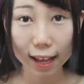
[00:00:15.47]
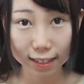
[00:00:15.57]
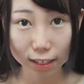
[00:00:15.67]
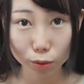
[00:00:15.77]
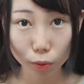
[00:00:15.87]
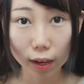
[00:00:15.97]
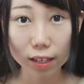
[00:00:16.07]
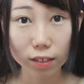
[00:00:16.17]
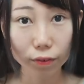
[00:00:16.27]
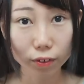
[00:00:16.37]
and this
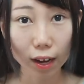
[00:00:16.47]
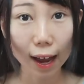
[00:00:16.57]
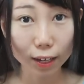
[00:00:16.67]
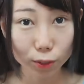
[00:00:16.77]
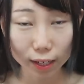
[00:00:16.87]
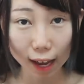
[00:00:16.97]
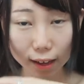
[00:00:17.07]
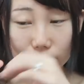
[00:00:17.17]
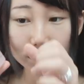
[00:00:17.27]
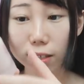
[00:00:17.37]
one is from Etude
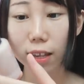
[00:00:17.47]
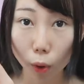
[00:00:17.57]
House.